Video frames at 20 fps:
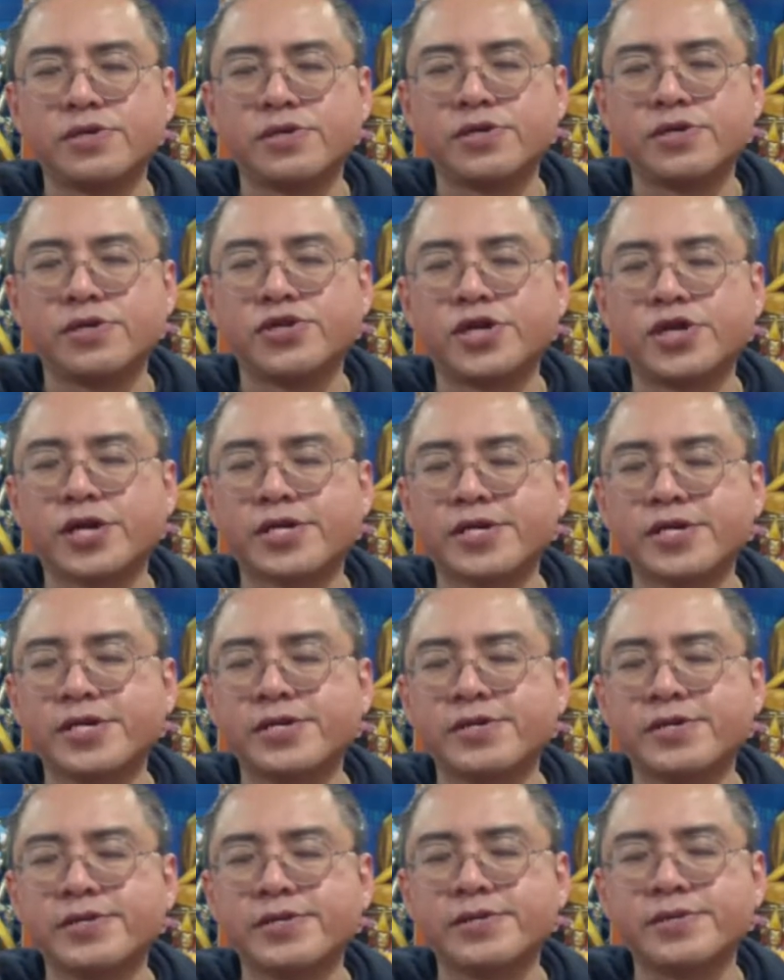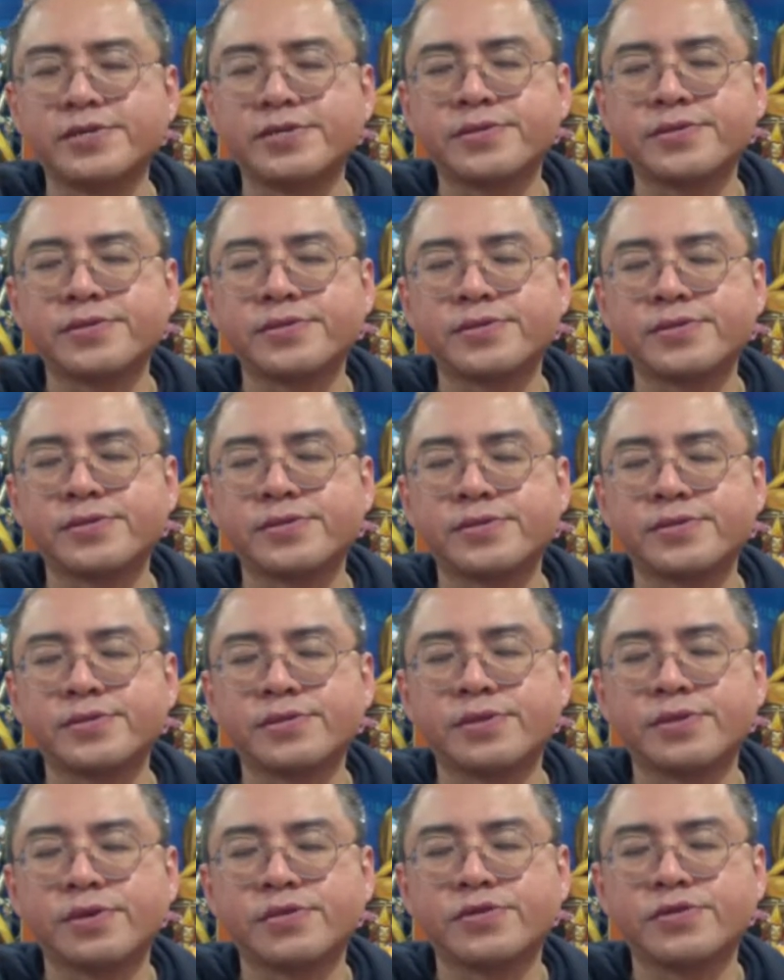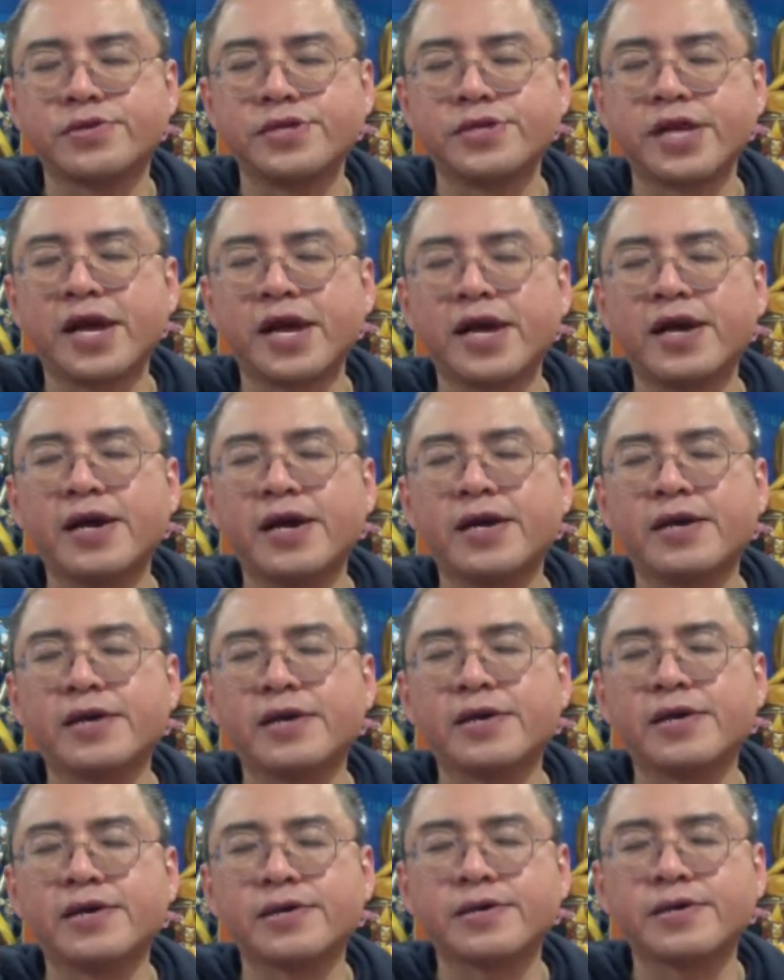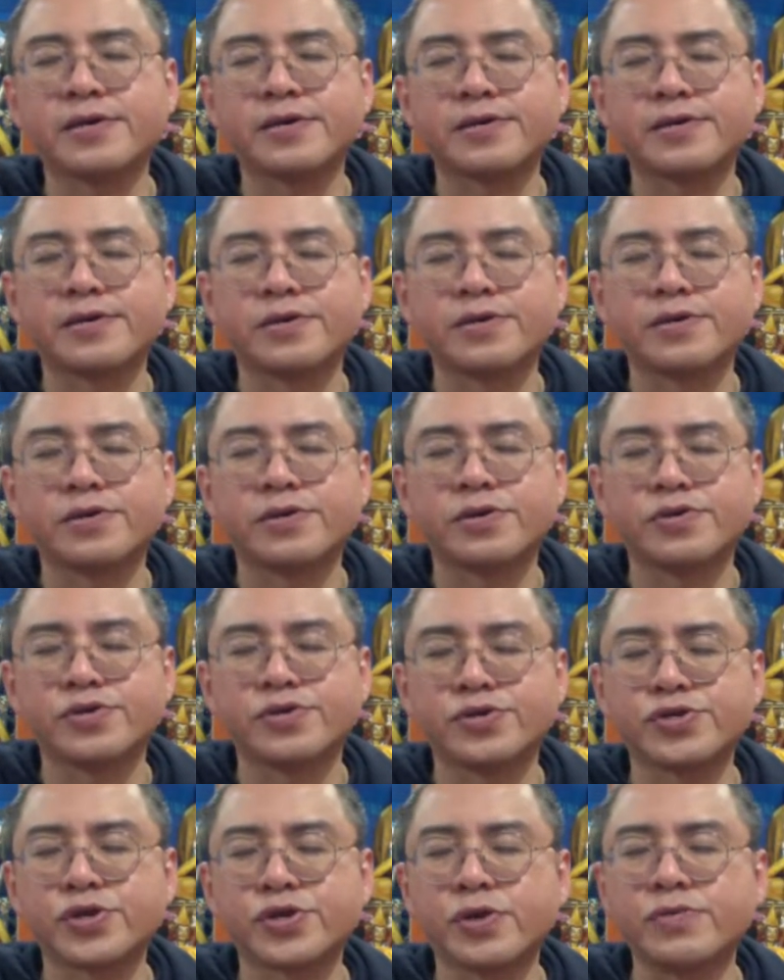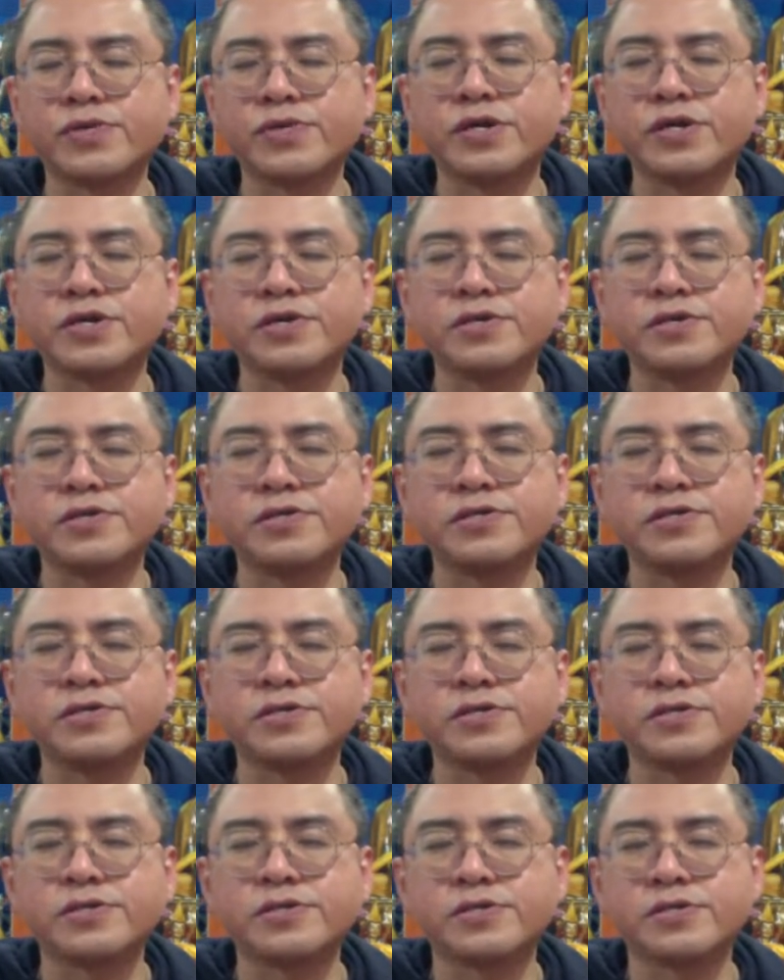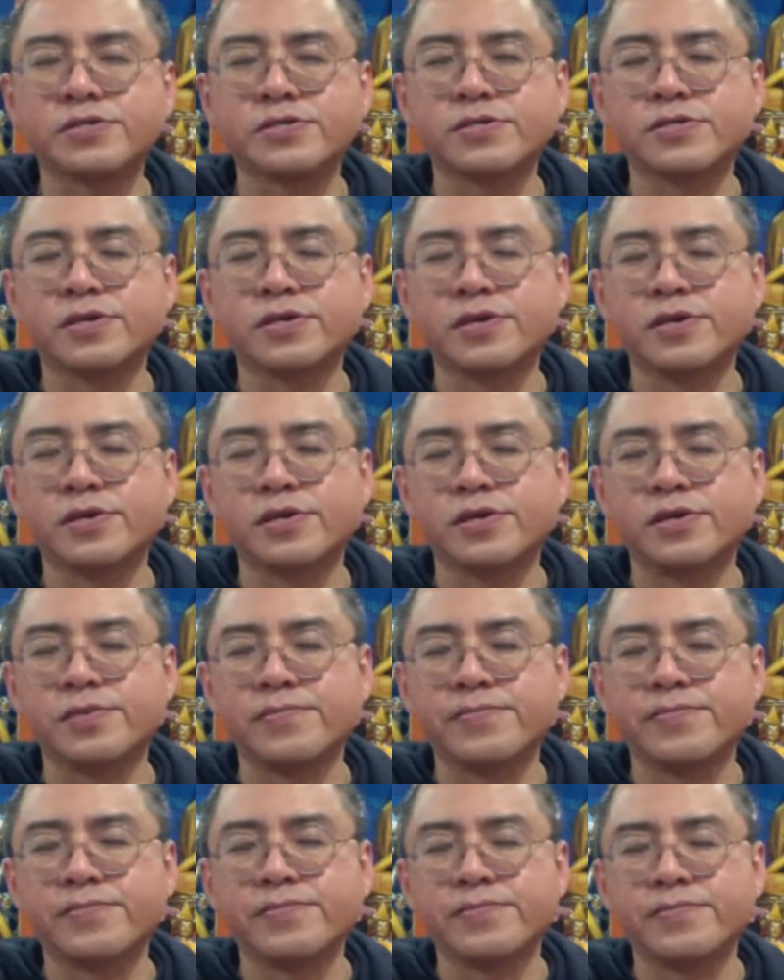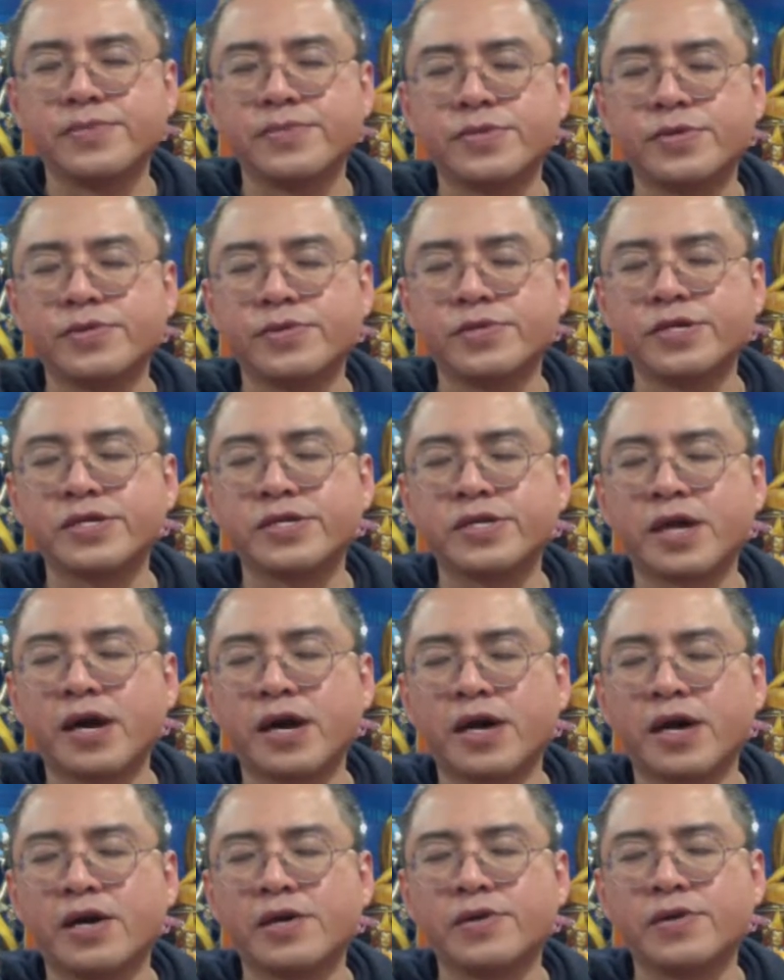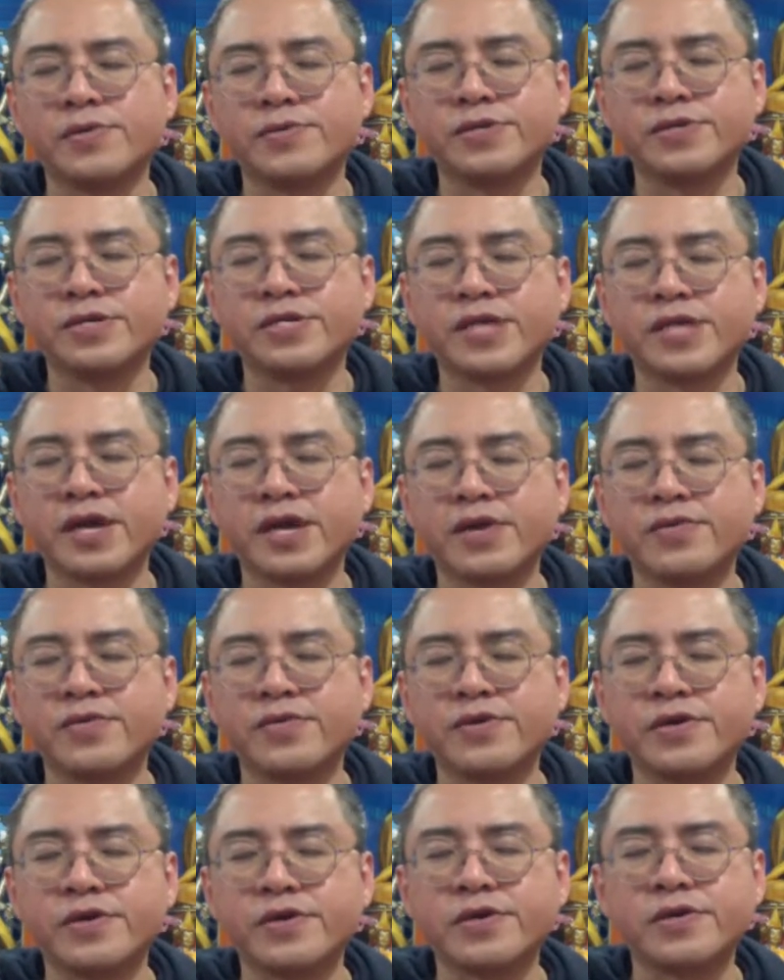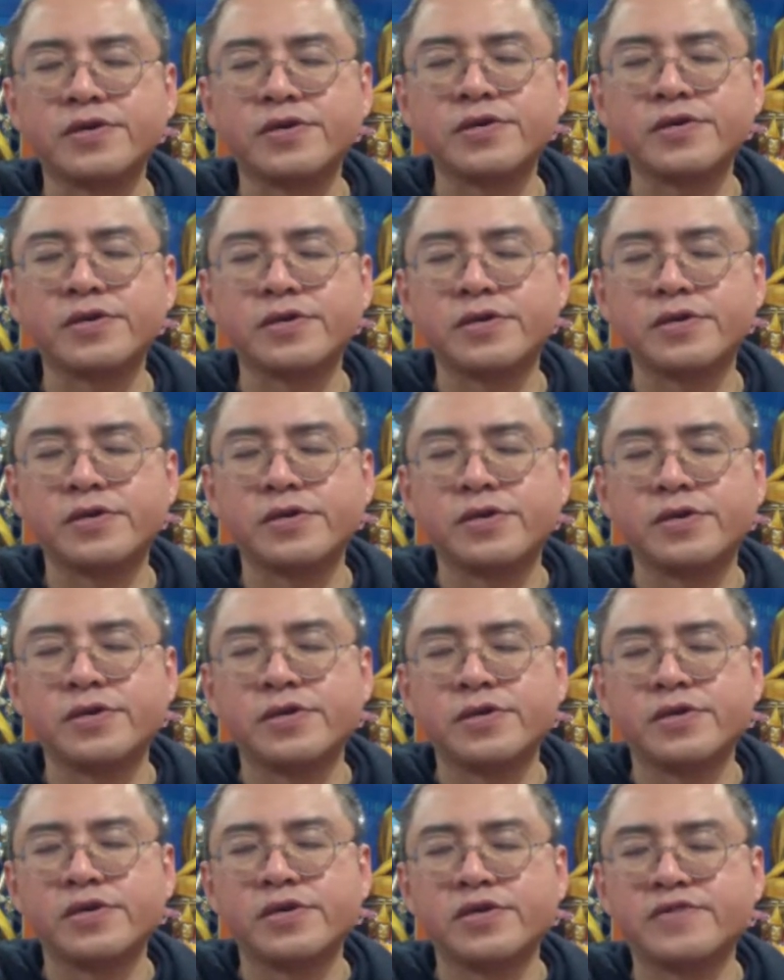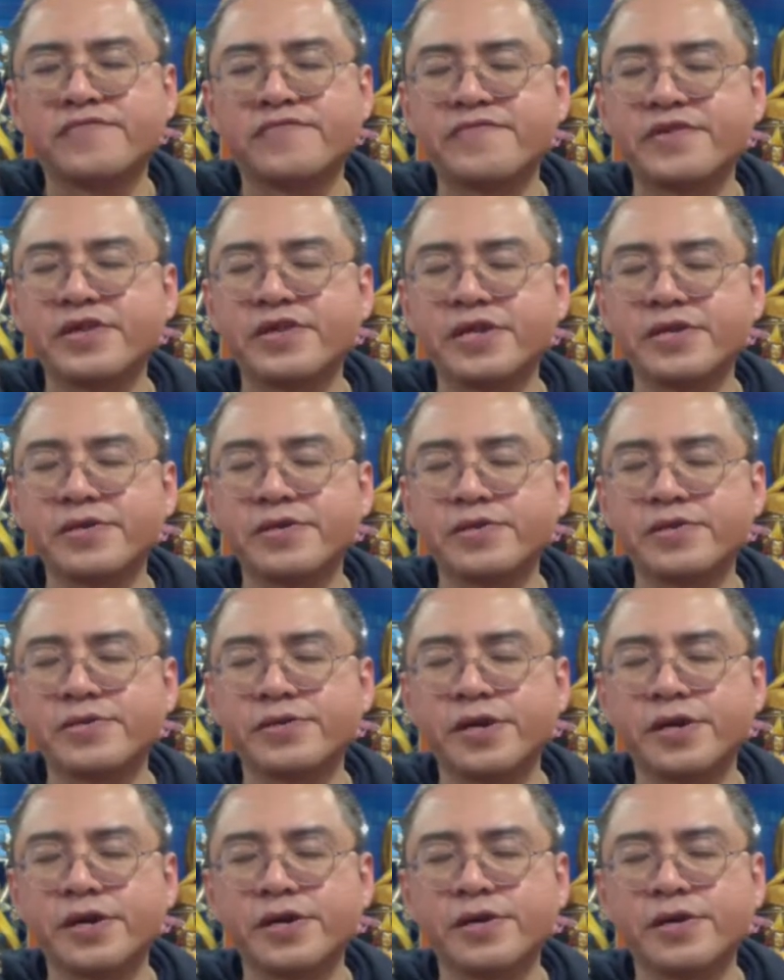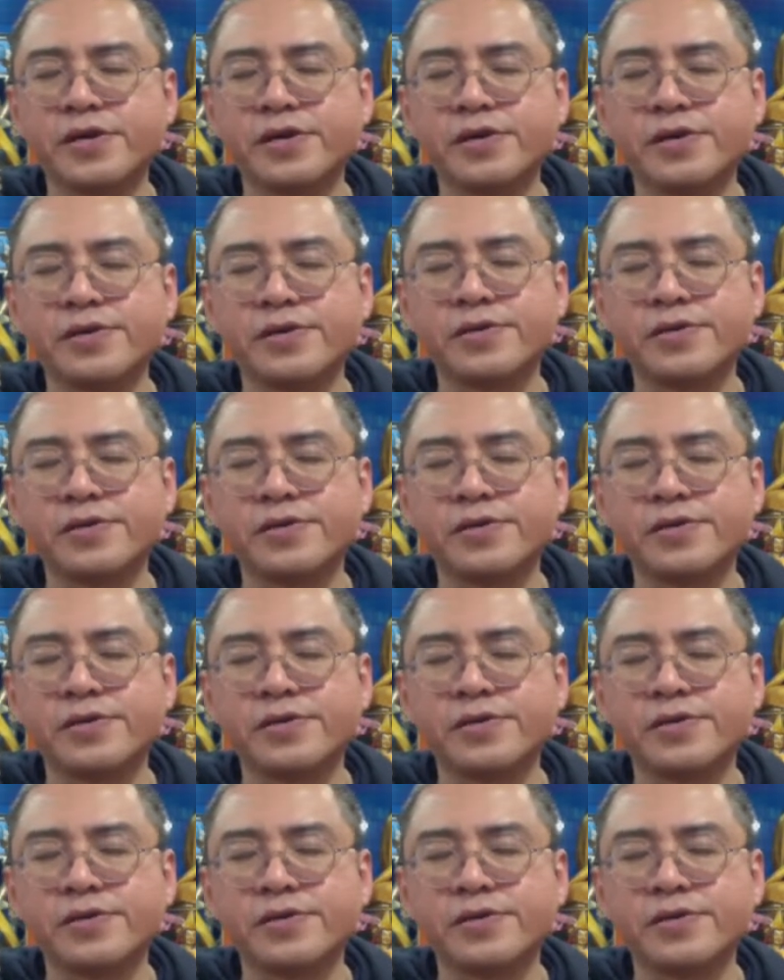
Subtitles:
Check in on your neck, on your shoulders. Notice how this area is feeling today.